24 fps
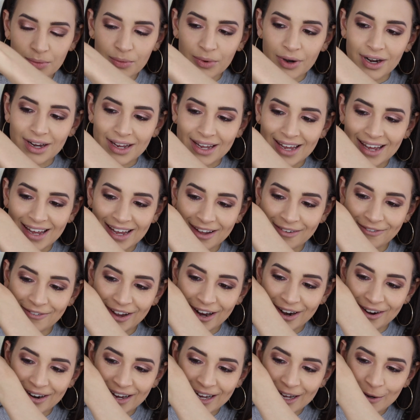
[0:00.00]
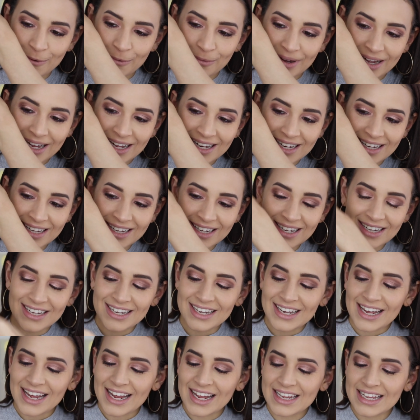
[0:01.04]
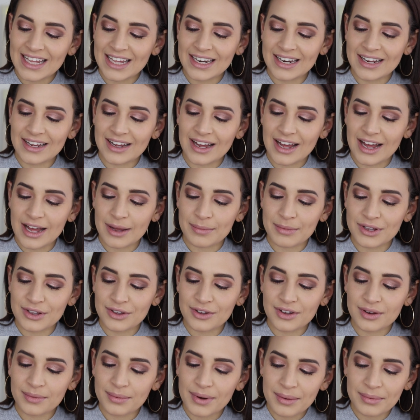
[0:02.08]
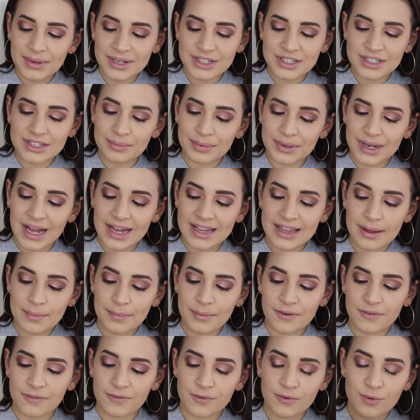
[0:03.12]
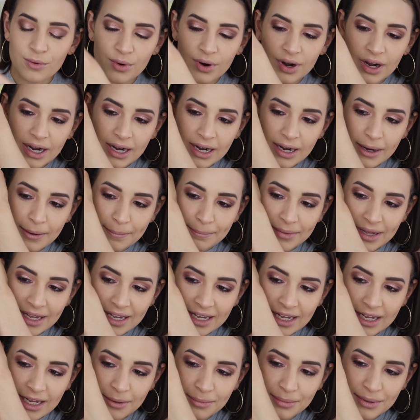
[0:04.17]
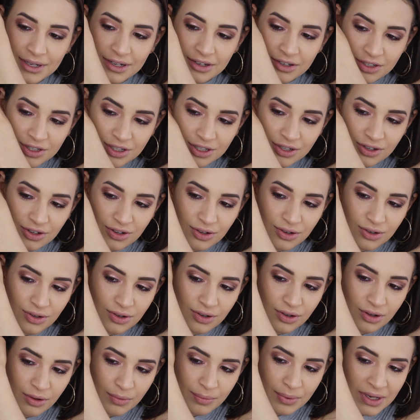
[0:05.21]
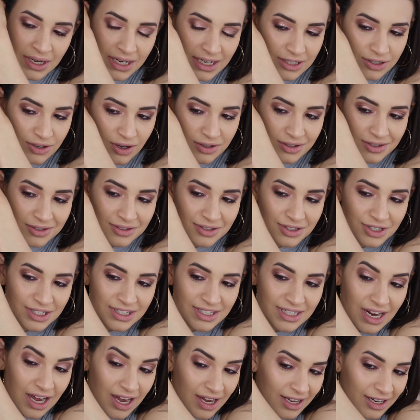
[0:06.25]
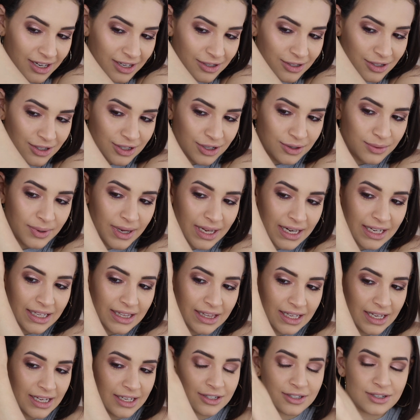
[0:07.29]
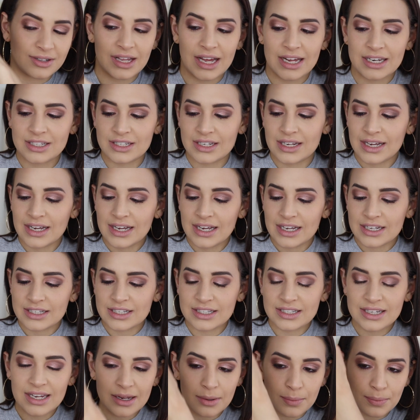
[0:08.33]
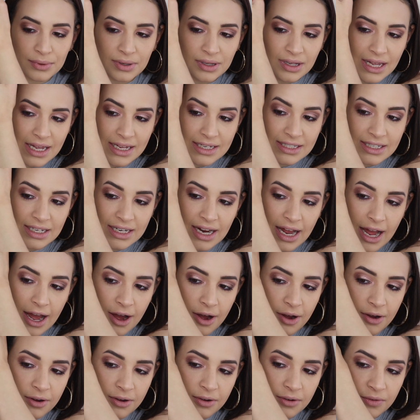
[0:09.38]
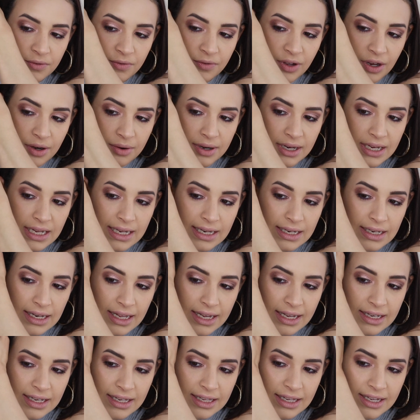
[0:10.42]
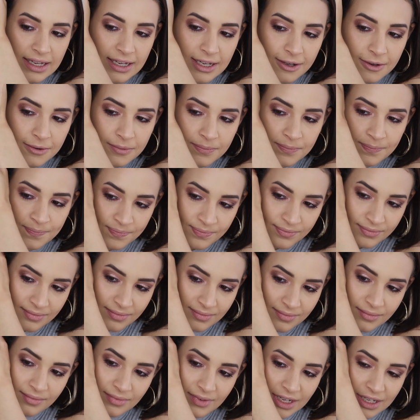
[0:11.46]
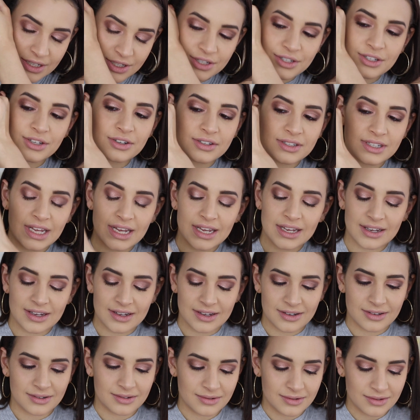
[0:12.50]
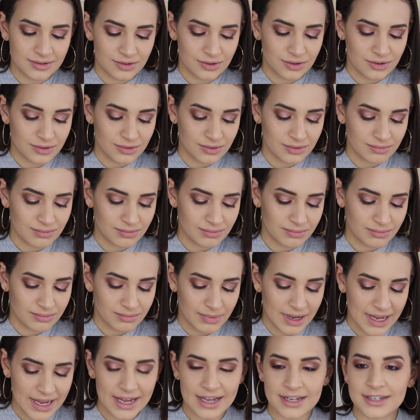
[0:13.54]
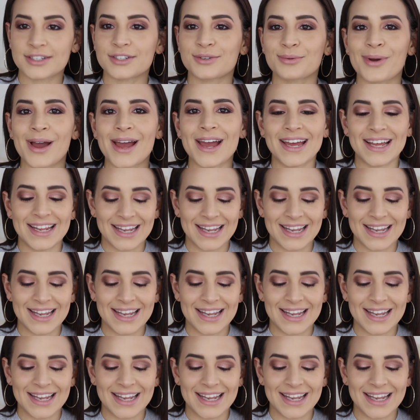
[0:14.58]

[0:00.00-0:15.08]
working very well. And then um, you could probably just apply them before makeup too, but it's also just not gonna do anything. So that's just like blended out very lightly it just looks like my hand is wet.